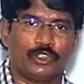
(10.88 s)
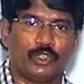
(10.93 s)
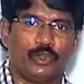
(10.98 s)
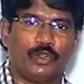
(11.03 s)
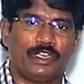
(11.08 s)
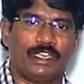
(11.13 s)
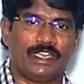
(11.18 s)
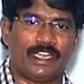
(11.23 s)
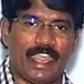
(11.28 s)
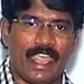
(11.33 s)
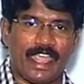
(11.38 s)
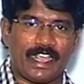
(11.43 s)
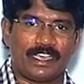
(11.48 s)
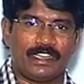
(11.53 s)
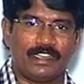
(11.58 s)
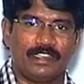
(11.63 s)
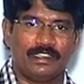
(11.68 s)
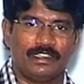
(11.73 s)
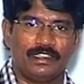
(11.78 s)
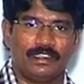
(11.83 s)
So
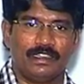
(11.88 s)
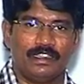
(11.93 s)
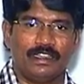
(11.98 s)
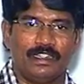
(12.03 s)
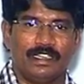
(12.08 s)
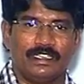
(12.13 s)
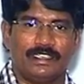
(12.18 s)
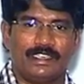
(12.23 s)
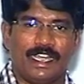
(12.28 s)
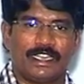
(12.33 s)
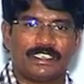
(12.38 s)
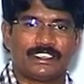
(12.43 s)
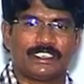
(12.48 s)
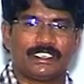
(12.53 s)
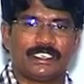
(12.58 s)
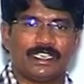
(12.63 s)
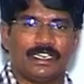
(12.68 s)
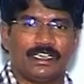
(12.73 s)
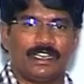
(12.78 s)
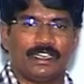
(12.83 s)
take
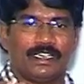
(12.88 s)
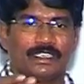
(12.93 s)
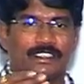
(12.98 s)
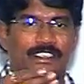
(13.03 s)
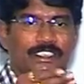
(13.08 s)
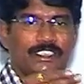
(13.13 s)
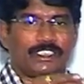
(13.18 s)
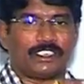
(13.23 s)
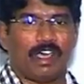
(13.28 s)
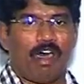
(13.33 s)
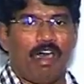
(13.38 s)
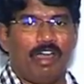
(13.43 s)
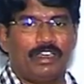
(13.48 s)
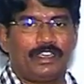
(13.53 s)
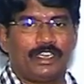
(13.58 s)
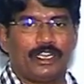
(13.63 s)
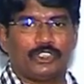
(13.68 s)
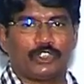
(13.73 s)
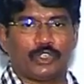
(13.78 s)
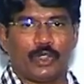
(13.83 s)
the
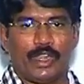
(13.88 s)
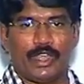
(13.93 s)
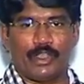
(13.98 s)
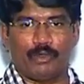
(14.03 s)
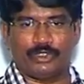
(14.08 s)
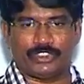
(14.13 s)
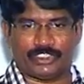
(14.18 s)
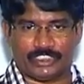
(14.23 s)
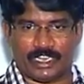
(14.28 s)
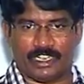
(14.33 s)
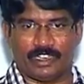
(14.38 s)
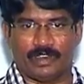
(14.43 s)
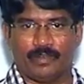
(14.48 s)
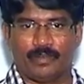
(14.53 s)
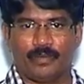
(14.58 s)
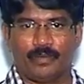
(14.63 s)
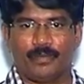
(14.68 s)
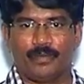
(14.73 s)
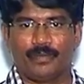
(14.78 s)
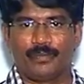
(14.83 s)
salt
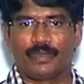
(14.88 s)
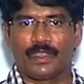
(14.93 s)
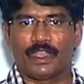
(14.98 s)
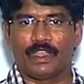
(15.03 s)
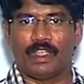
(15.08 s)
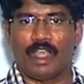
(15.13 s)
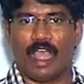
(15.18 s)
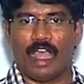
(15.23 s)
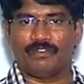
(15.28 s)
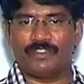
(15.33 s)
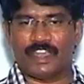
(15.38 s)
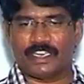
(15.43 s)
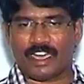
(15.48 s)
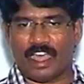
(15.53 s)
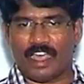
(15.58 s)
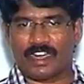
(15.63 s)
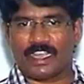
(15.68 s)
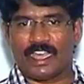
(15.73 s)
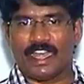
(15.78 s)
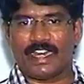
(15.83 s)
solution of that
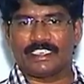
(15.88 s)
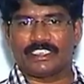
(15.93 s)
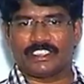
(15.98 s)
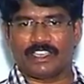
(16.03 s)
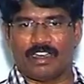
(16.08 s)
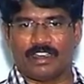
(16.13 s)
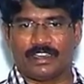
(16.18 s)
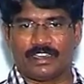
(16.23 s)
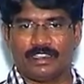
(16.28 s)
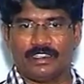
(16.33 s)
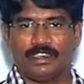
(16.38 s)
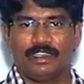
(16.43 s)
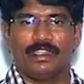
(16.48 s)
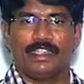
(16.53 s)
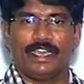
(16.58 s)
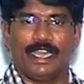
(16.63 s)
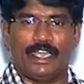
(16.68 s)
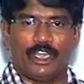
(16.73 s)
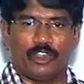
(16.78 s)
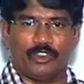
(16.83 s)
organic salt
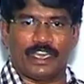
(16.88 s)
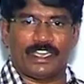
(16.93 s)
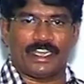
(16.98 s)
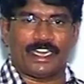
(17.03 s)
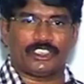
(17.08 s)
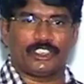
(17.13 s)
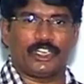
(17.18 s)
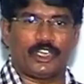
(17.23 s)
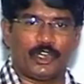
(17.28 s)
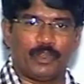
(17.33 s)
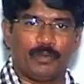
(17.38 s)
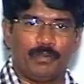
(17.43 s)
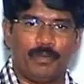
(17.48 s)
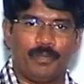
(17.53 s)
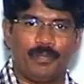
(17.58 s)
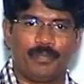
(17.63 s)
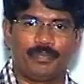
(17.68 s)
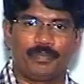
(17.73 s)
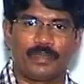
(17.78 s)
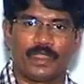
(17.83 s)
into the test
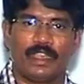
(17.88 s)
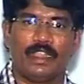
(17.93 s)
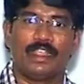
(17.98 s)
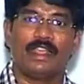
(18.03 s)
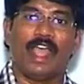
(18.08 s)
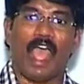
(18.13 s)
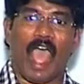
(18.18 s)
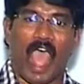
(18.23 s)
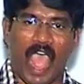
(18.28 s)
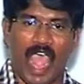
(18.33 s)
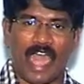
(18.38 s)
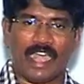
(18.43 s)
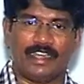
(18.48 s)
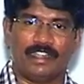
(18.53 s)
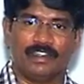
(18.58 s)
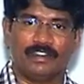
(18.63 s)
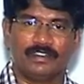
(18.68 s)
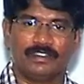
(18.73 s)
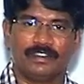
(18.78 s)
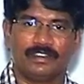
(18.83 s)
tube,
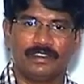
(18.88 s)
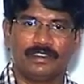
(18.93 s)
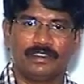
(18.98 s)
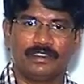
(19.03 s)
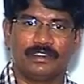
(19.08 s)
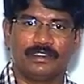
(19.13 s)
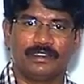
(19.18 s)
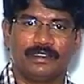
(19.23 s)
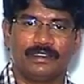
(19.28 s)
add